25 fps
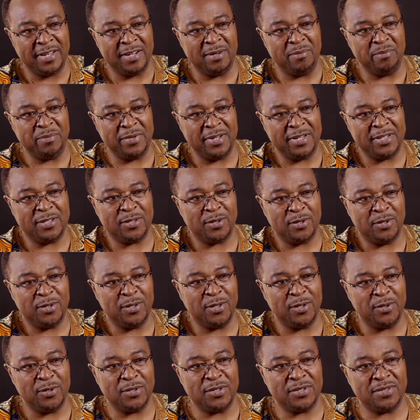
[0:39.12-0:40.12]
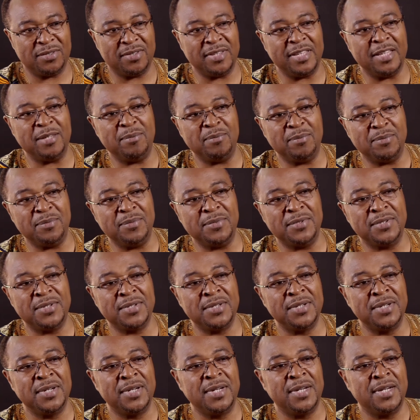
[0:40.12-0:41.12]
and based on those themes,
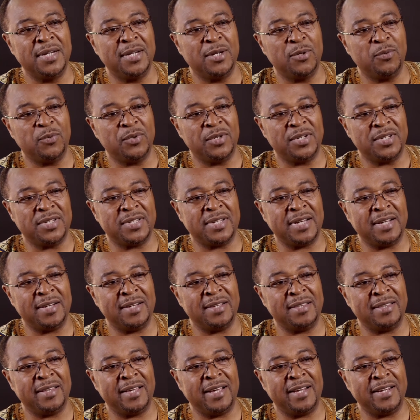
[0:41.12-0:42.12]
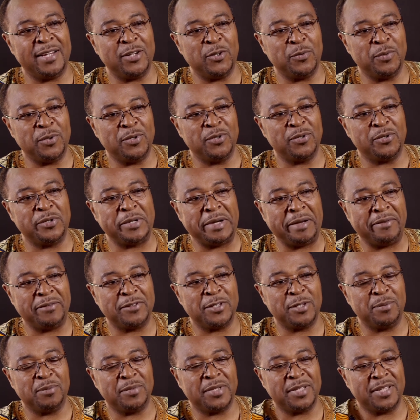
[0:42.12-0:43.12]
we decided that it would be good to have
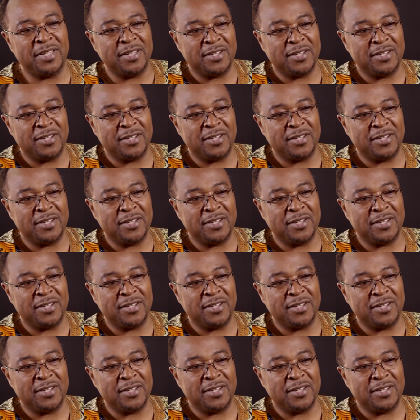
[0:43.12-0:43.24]
something